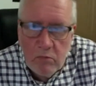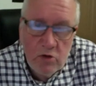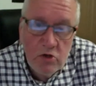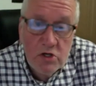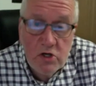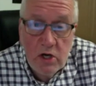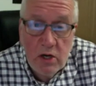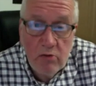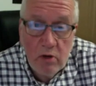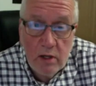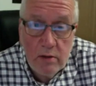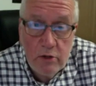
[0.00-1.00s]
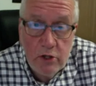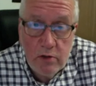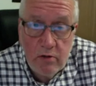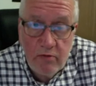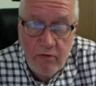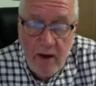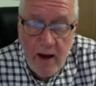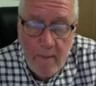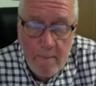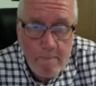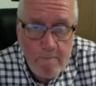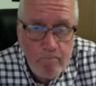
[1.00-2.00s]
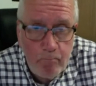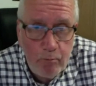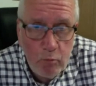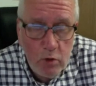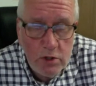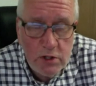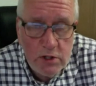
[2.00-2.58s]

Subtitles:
just generally chew the fat, which